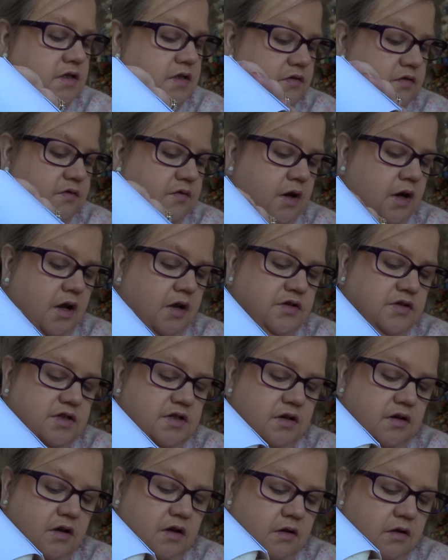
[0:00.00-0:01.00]
are
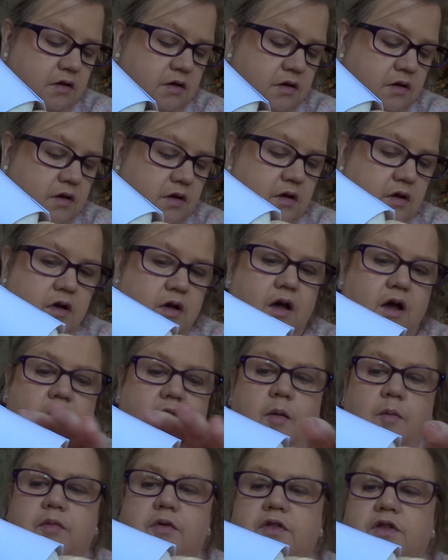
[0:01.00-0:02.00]
closer
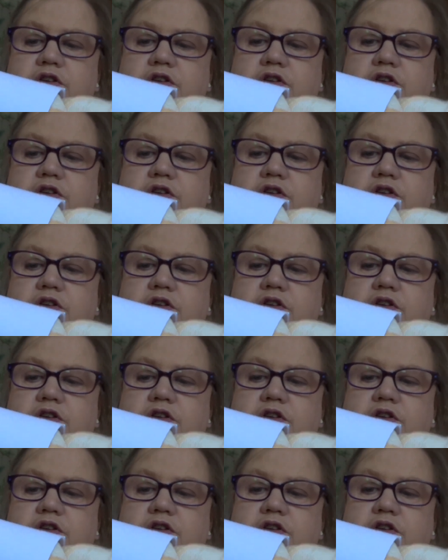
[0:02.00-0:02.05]
up the